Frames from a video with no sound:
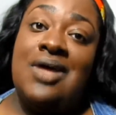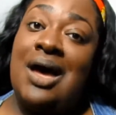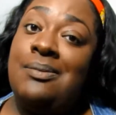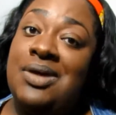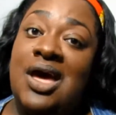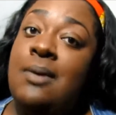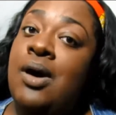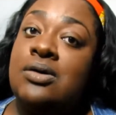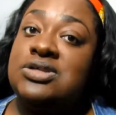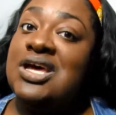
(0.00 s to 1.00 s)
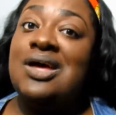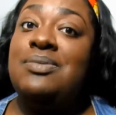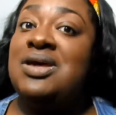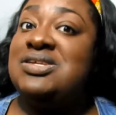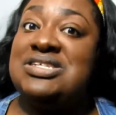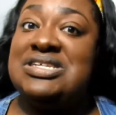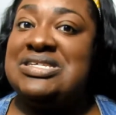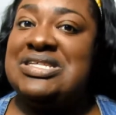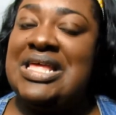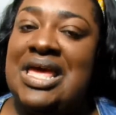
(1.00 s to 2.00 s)
I mean, come on, take a minute to
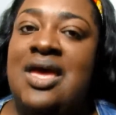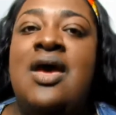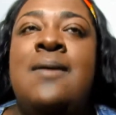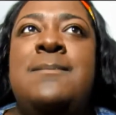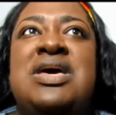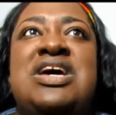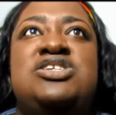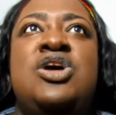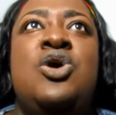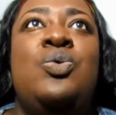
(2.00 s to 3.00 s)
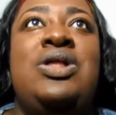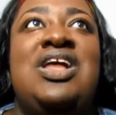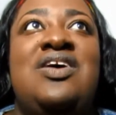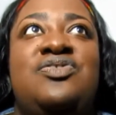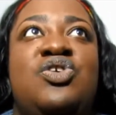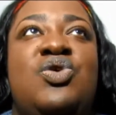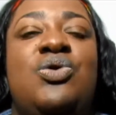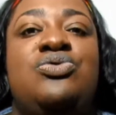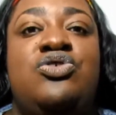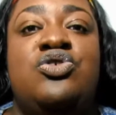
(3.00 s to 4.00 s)
just think, because we love to
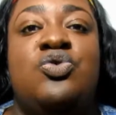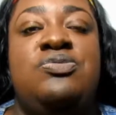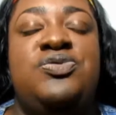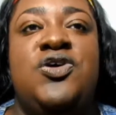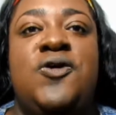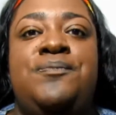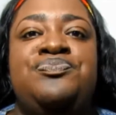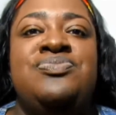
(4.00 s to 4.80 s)
quote the scripture,